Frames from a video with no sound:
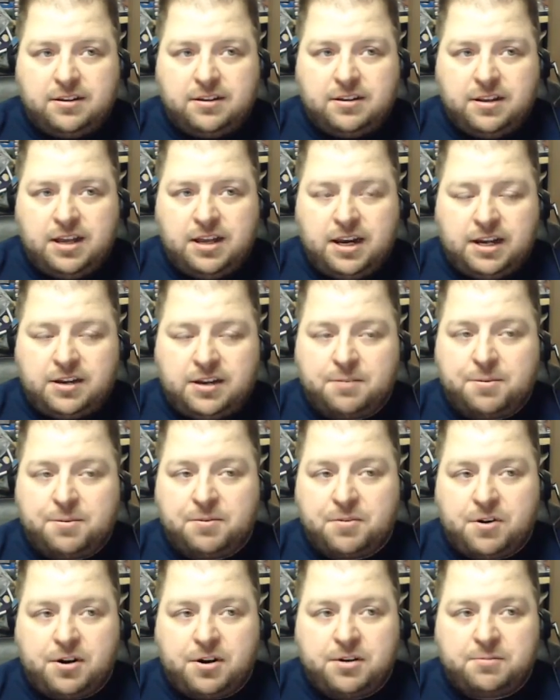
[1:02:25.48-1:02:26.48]
and I could be
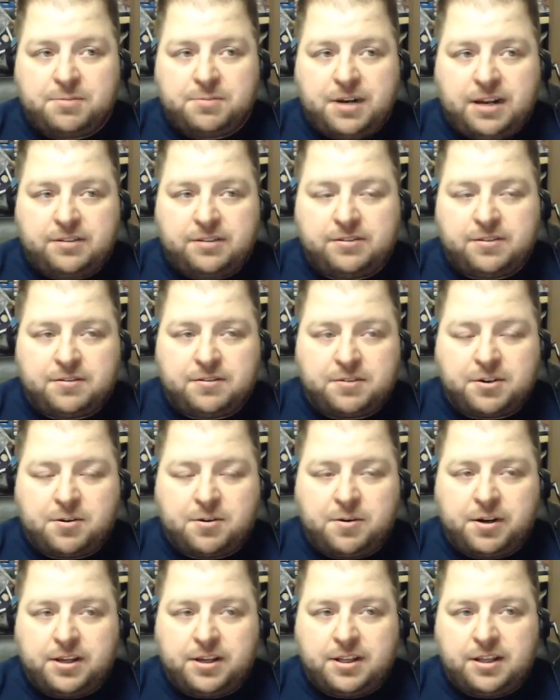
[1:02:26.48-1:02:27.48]
wrong, but as of the
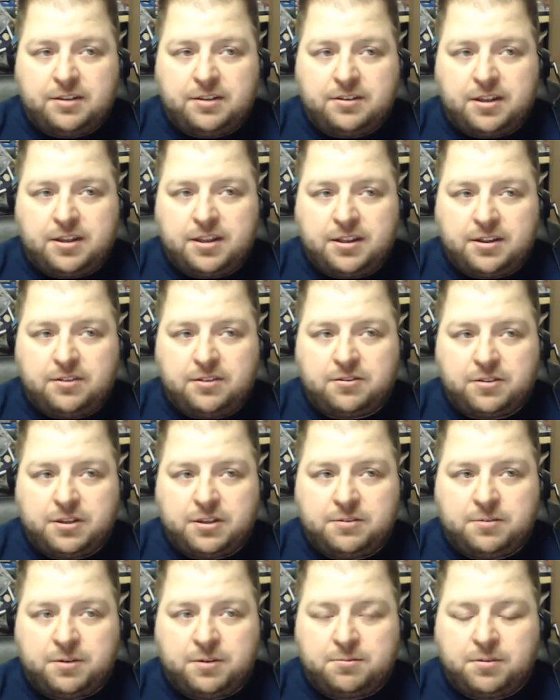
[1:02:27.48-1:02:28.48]
recording of this, I think there's only
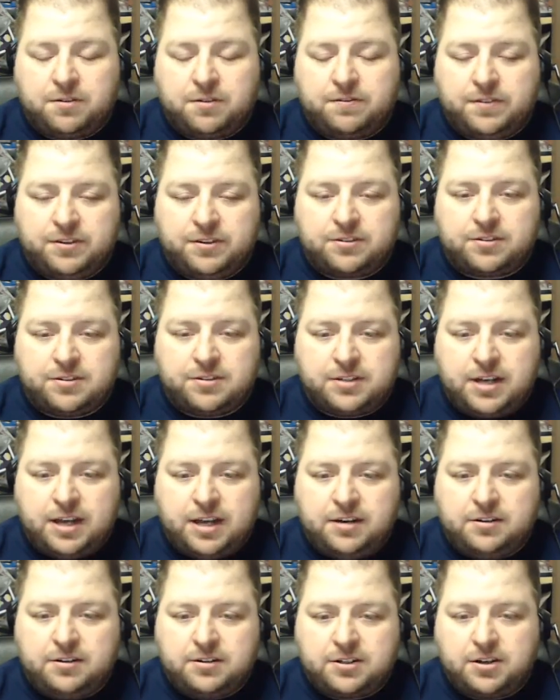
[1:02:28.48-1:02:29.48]
one more physical
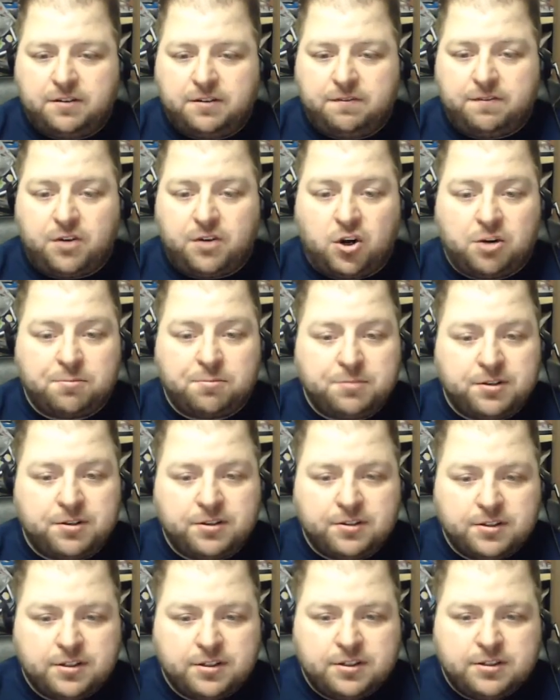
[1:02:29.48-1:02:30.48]
title confirmed,
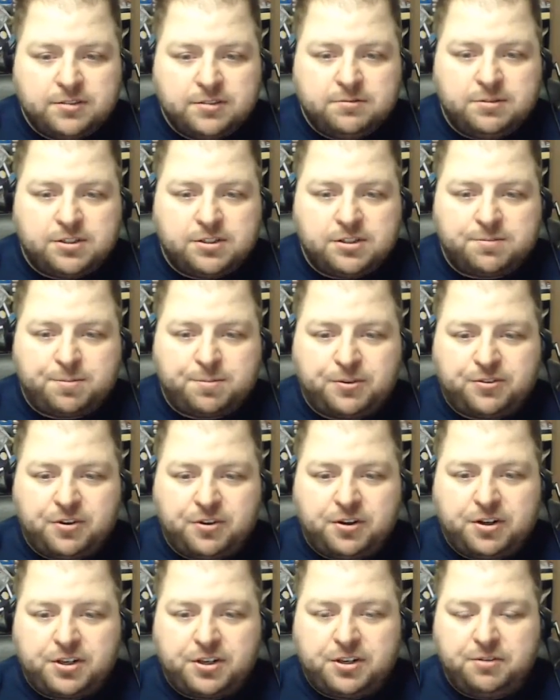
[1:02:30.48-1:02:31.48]
which is
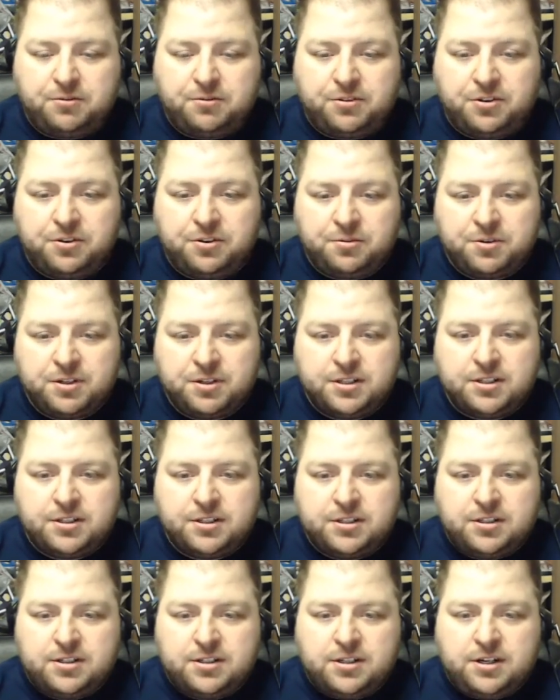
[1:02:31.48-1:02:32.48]
Persona Q2.
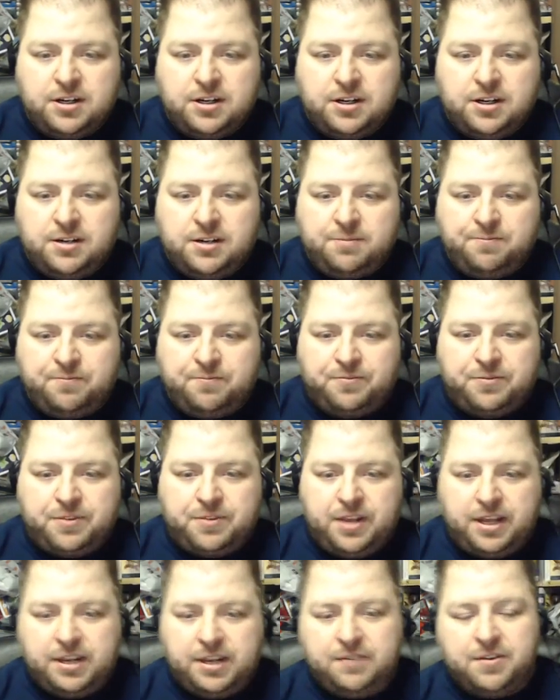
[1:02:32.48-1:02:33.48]
And
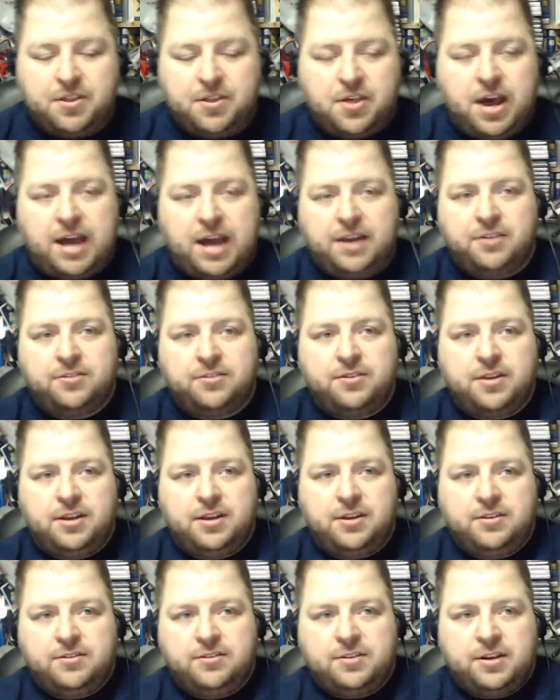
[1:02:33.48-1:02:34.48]
even that
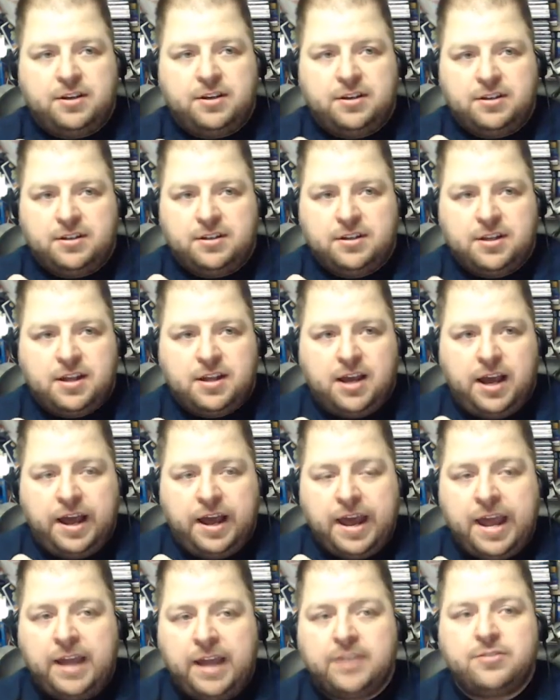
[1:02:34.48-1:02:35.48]
is a
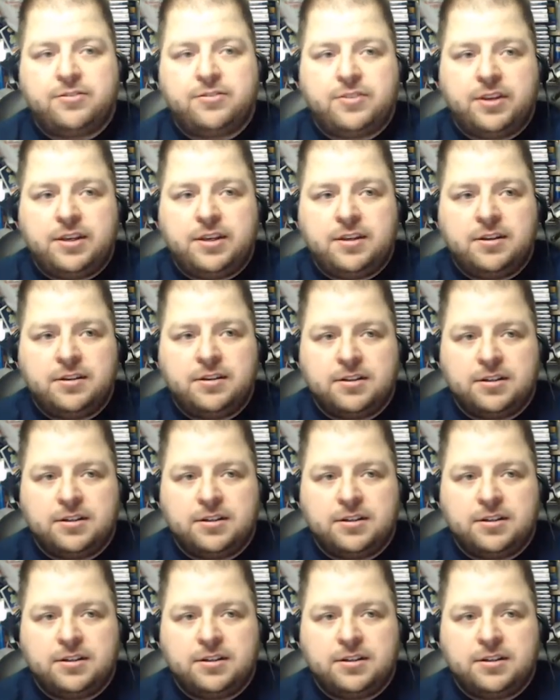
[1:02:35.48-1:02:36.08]
hasty